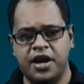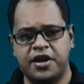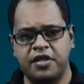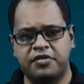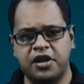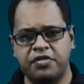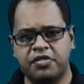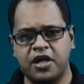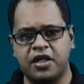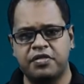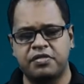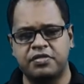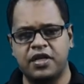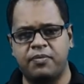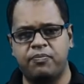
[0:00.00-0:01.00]
let us
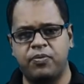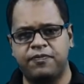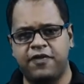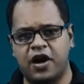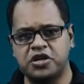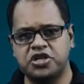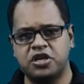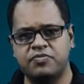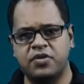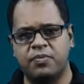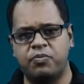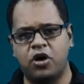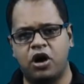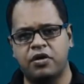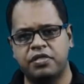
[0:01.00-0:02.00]
discuss the function of
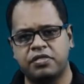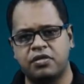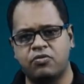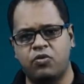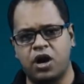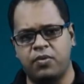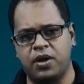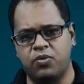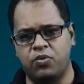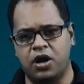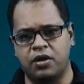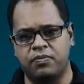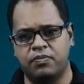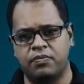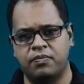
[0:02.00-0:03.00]
the blocks one by
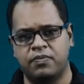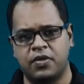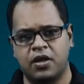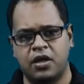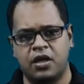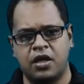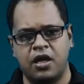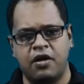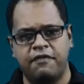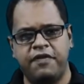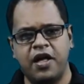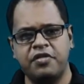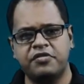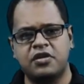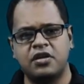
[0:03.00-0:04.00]
one.
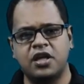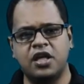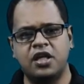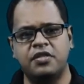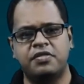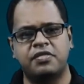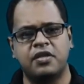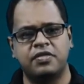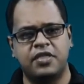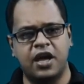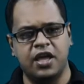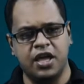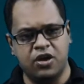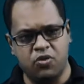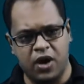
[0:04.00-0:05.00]
First is
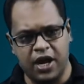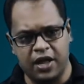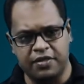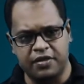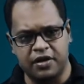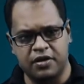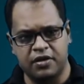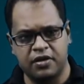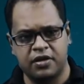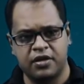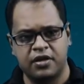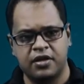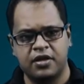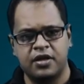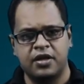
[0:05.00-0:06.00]
the equalizer.
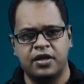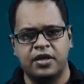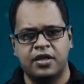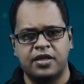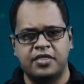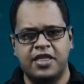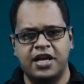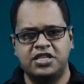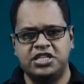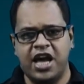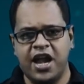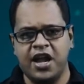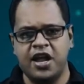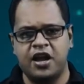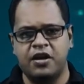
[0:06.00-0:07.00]
The
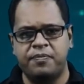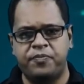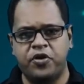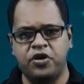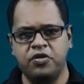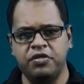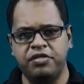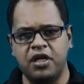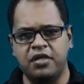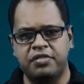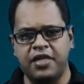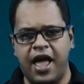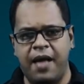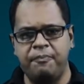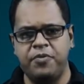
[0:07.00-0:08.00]
channel
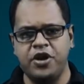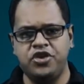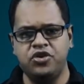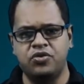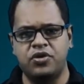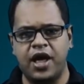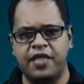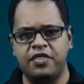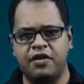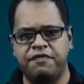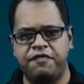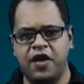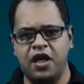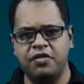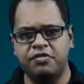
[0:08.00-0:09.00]
produces amplitude and the
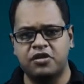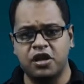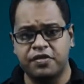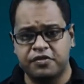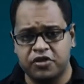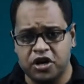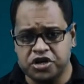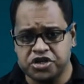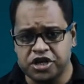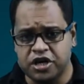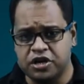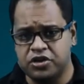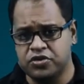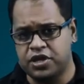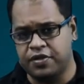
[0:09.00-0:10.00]
phase
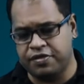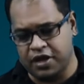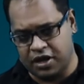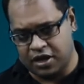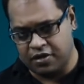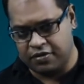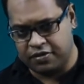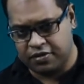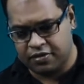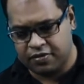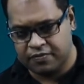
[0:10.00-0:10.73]
distortion to the signals.